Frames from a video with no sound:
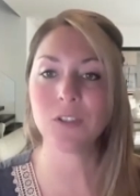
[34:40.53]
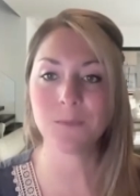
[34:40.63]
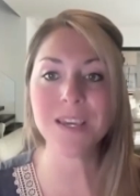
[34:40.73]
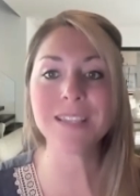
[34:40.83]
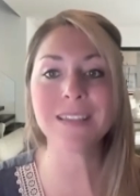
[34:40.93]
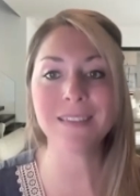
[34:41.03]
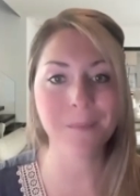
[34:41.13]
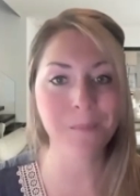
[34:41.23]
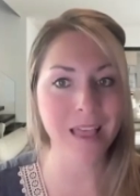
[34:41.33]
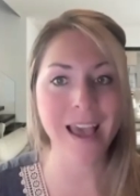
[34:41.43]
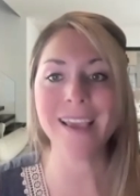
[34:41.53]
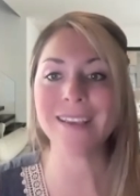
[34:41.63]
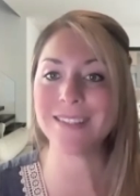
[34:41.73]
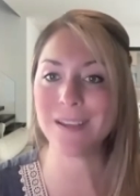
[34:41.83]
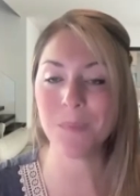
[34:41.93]
Speak to them
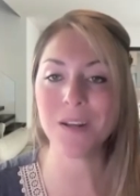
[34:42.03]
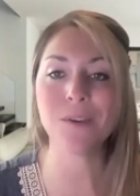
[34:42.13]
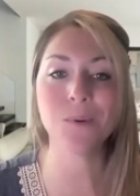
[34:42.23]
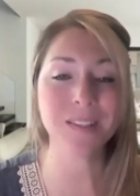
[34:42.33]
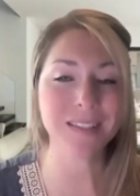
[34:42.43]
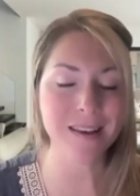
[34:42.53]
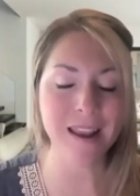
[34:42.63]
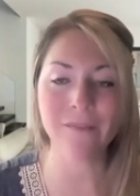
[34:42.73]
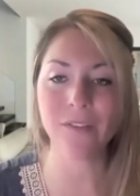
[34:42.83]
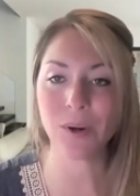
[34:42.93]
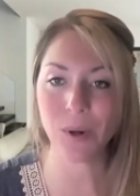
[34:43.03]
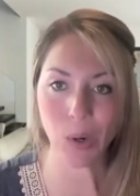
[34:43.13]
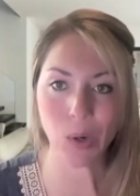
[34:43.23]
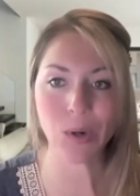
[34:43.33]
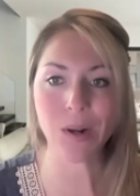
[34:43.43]
like somebody who has never
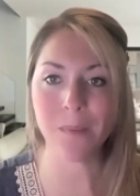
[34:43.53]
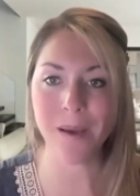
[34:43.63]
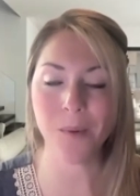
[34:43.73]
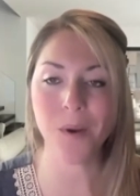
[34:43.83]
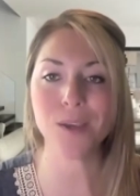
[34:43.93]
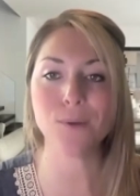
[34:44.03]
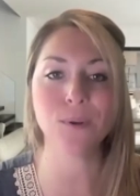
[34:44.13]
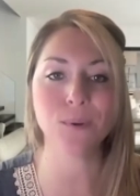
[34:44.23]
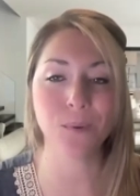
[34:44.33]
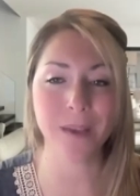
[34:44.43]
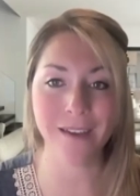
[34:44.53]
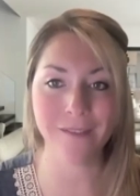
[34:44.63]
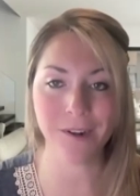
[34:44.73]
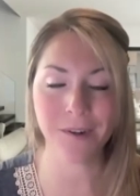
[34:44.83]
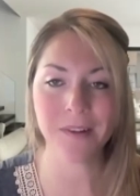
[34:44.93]
heard about what you do
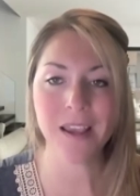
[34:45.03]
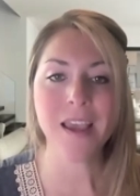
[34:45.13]
ever.